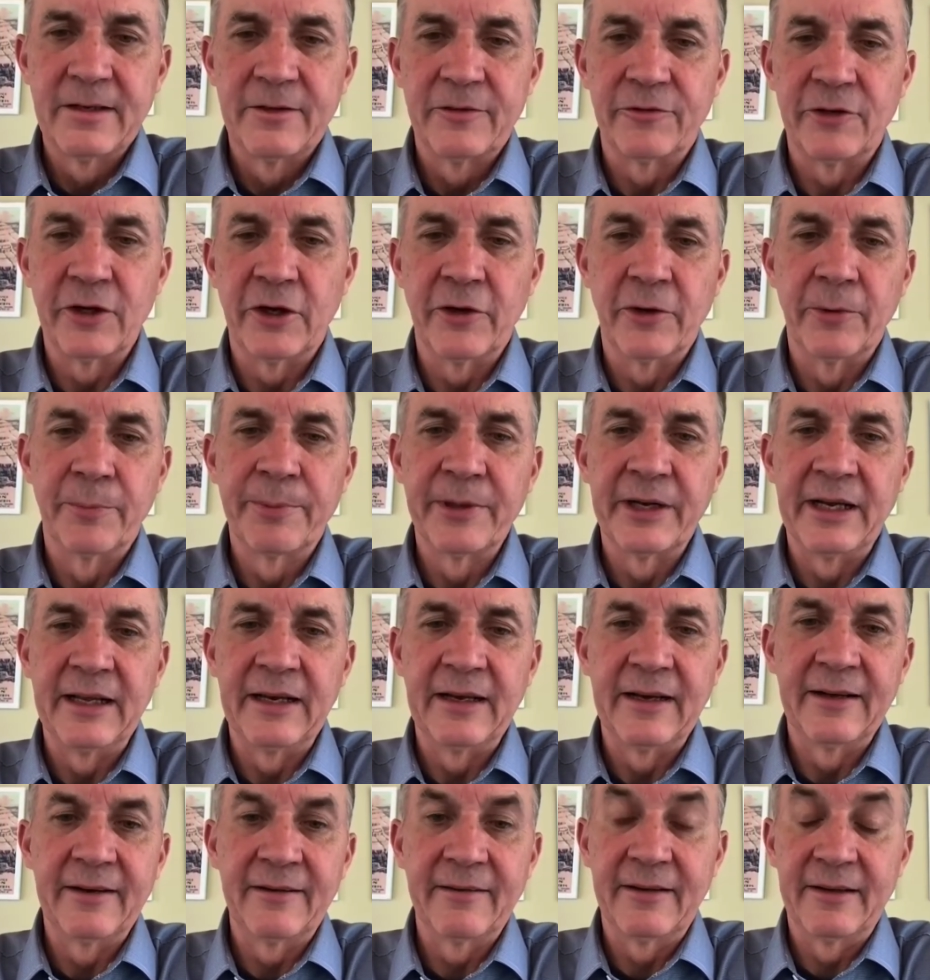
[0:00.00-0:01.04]
to opening
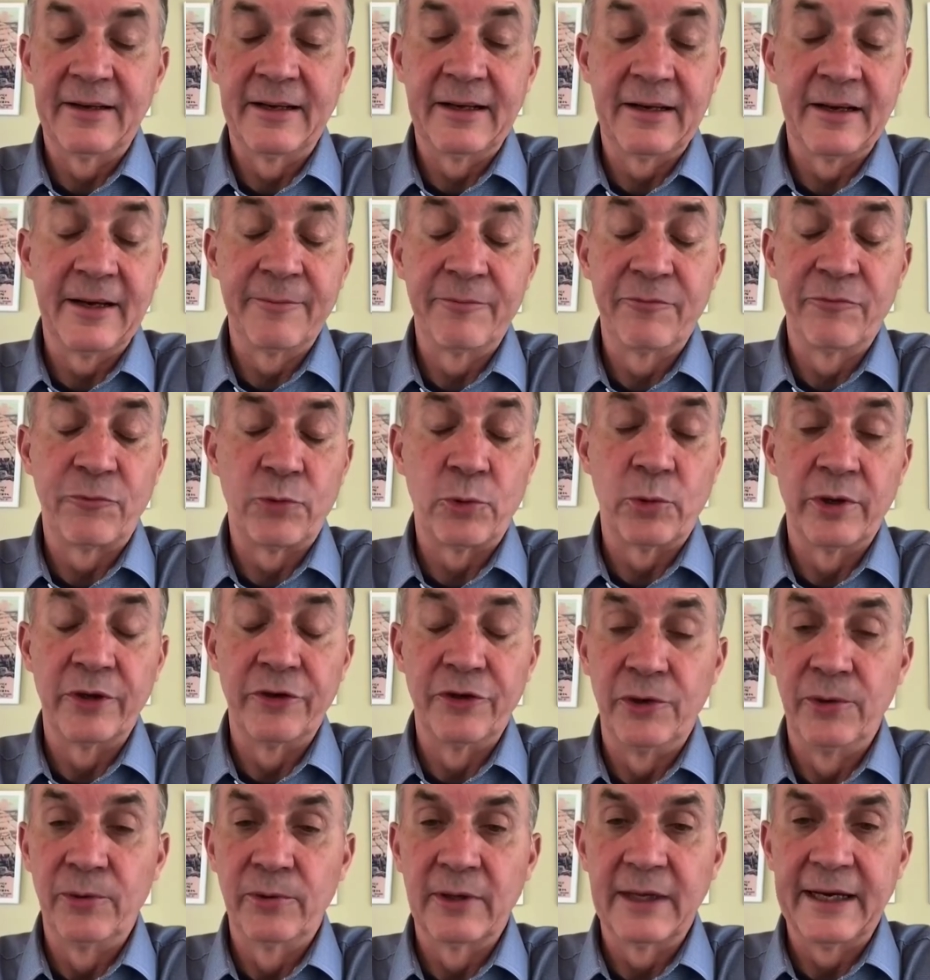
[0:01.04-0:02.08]
it up for
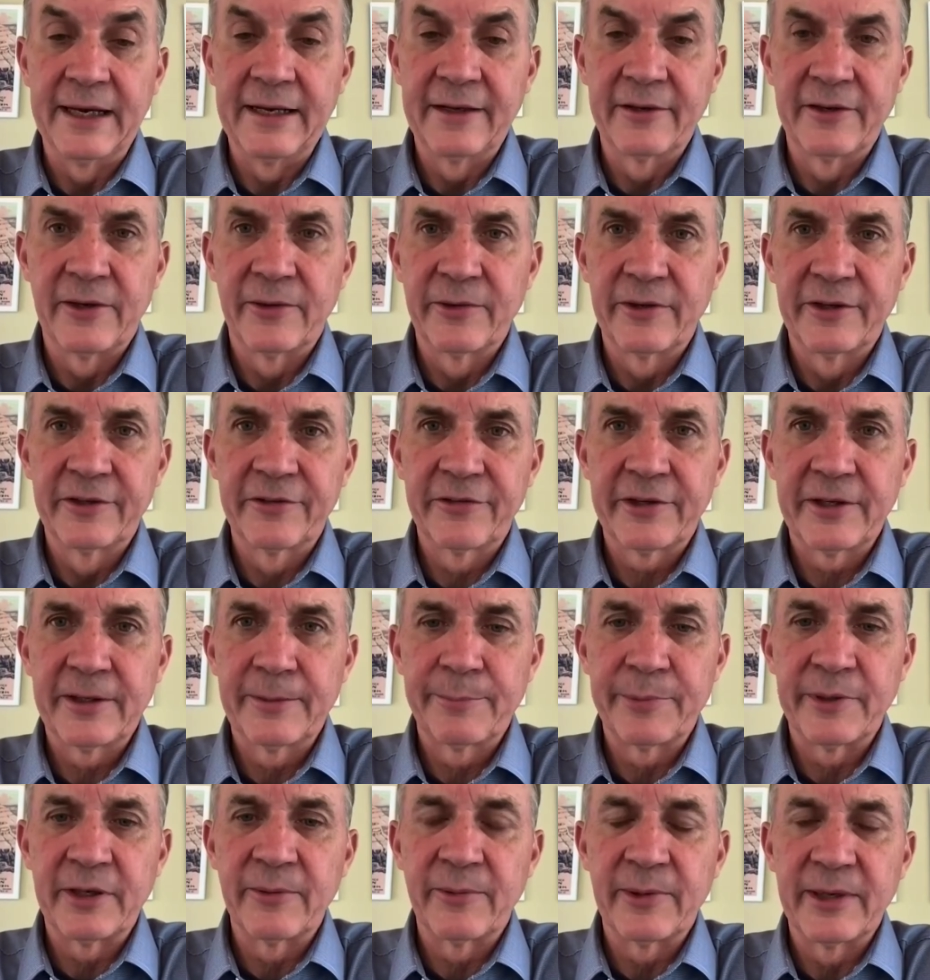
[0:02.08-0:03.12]
new land
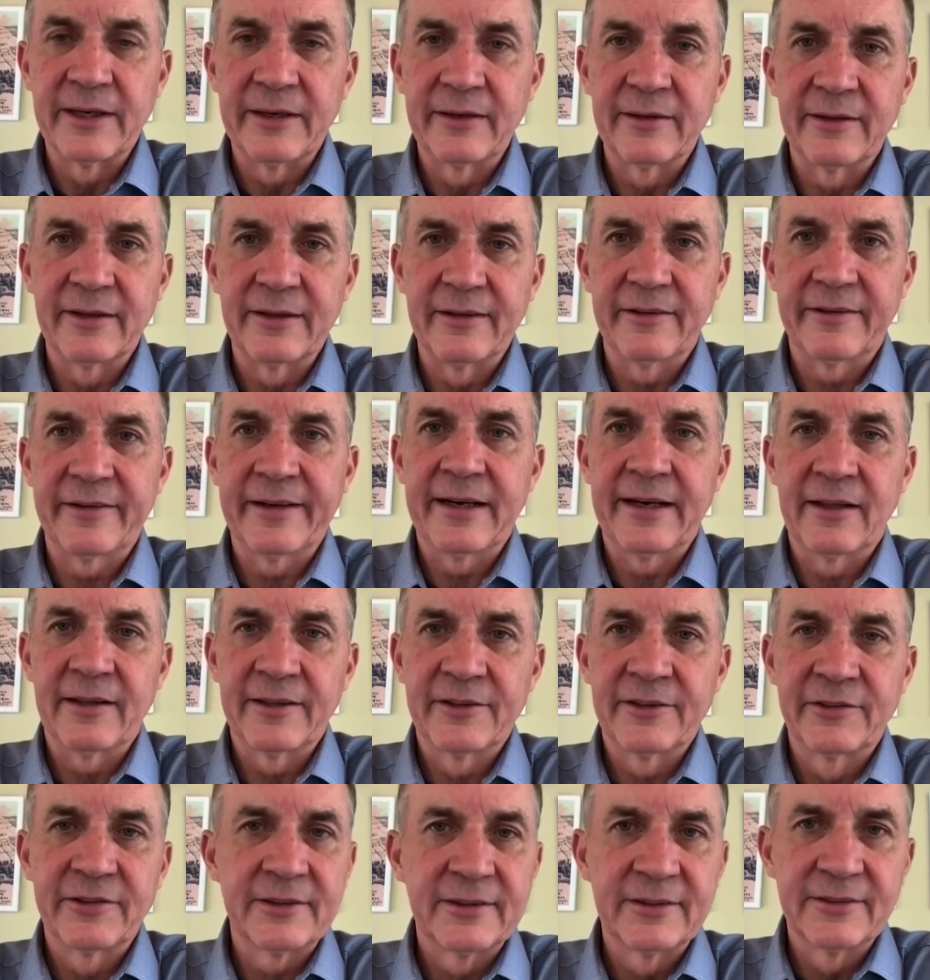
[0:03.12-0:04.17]
ownership in a way that
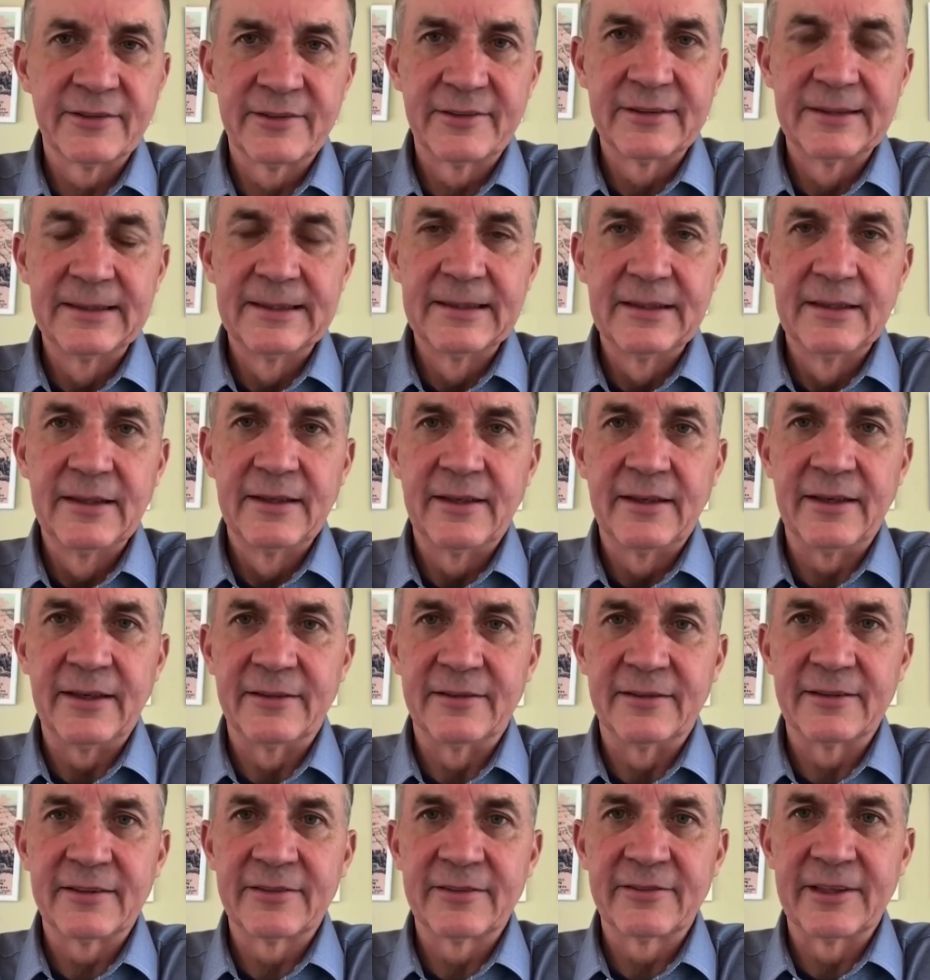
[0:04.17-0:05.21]
challenges
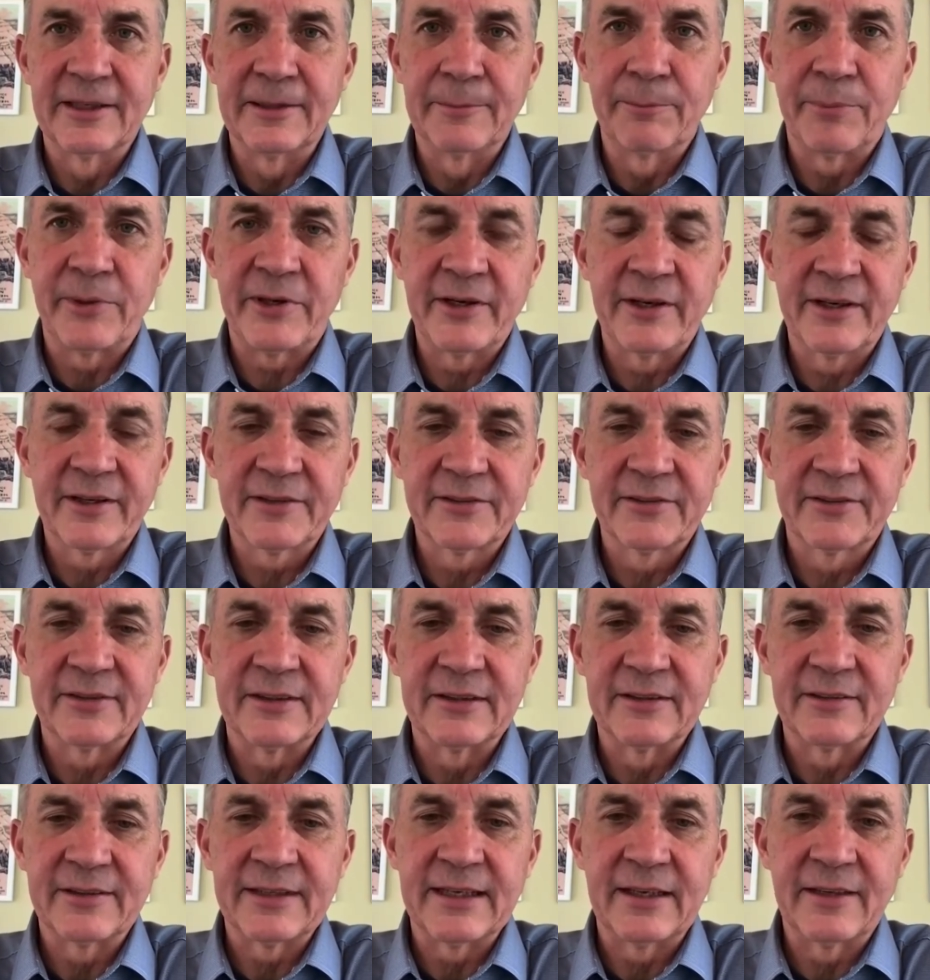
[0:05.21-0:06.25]
existing parks
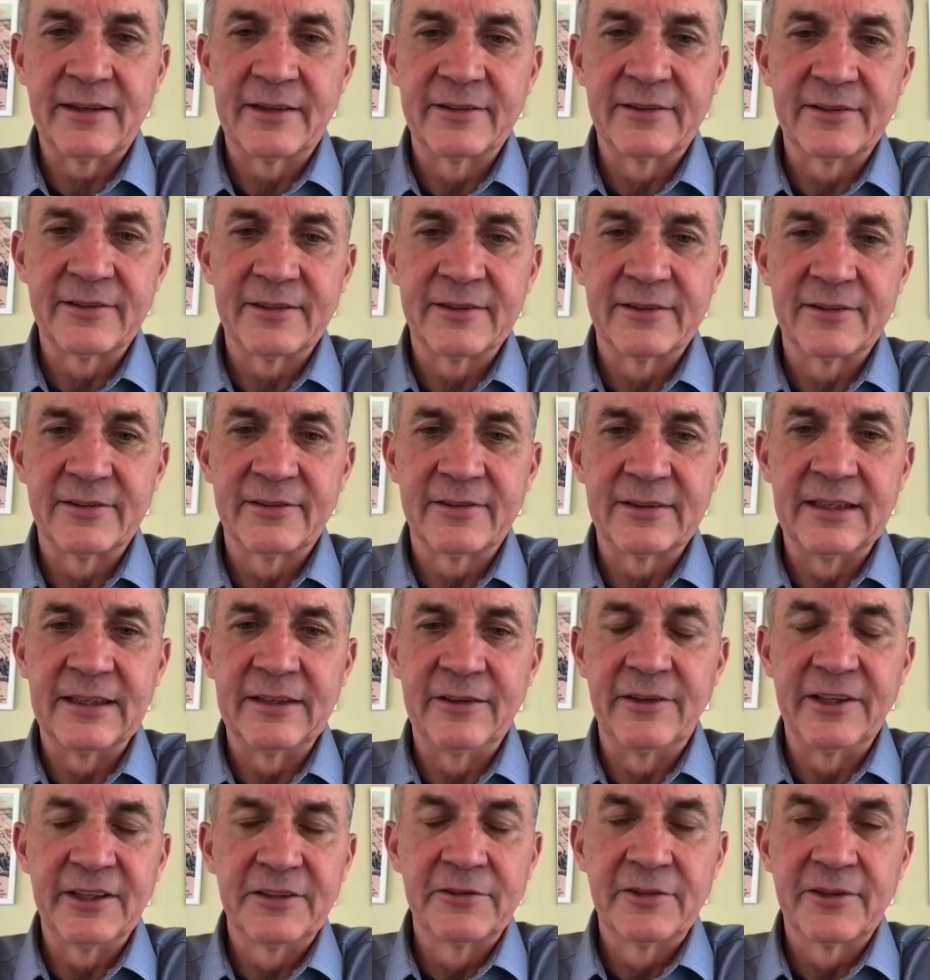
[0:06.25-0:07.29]
and challenges
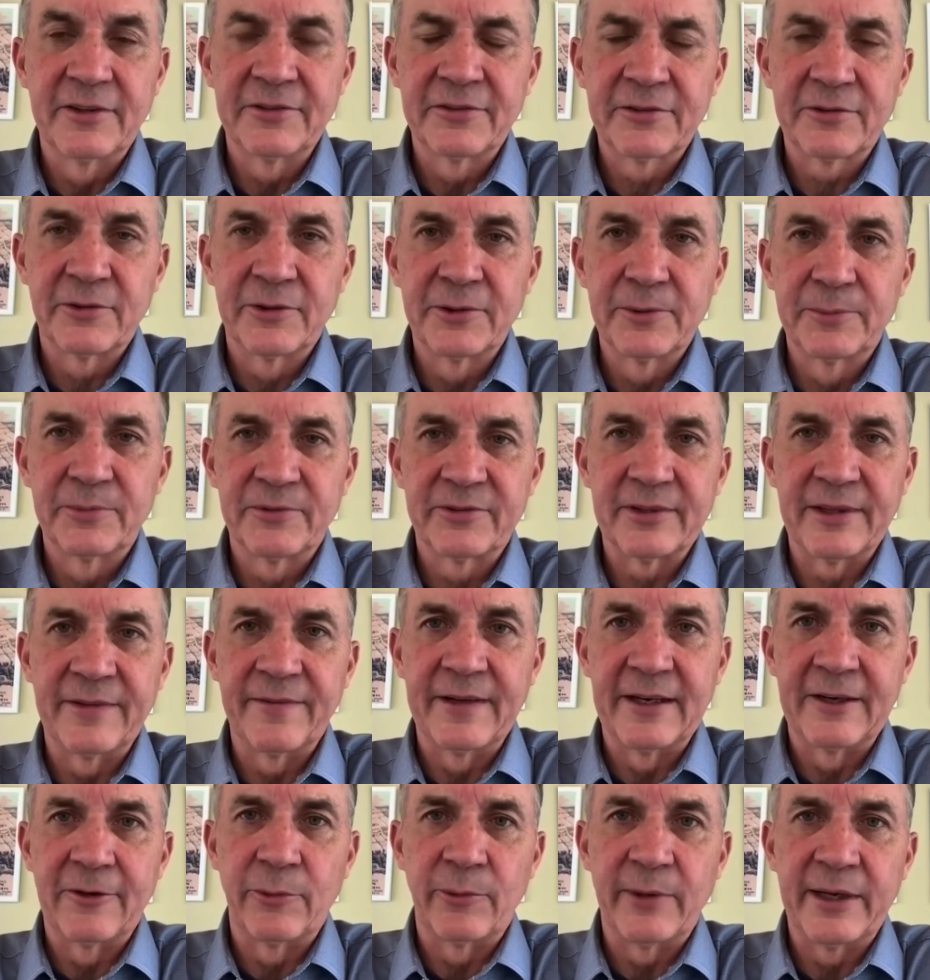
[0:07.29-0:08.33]
indigenous groups and
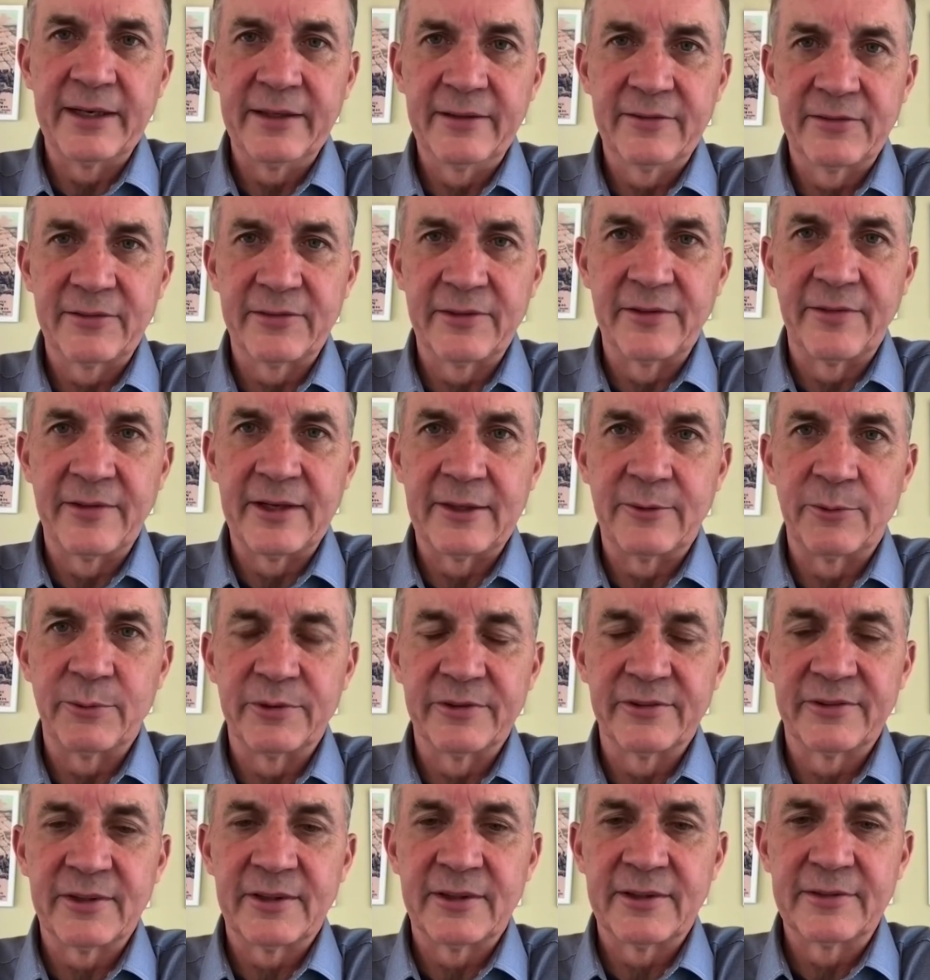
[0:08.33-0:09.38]
their rights and their
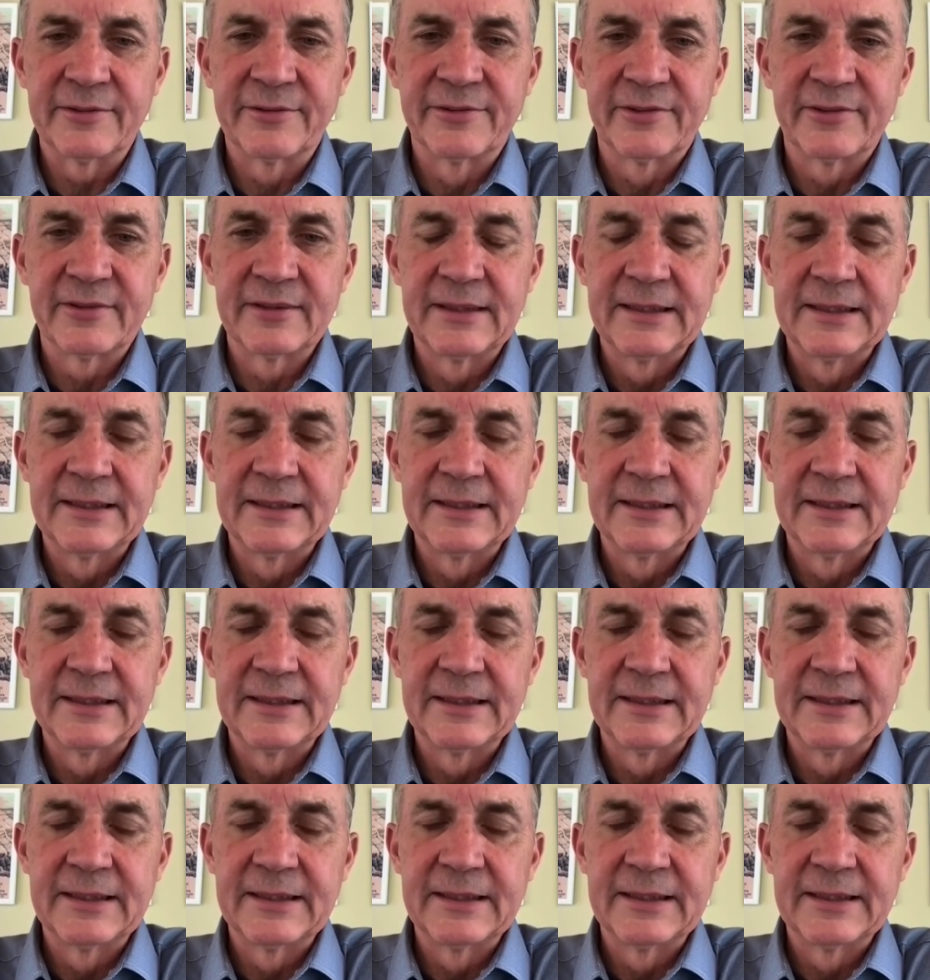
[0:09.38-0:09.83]
reserves.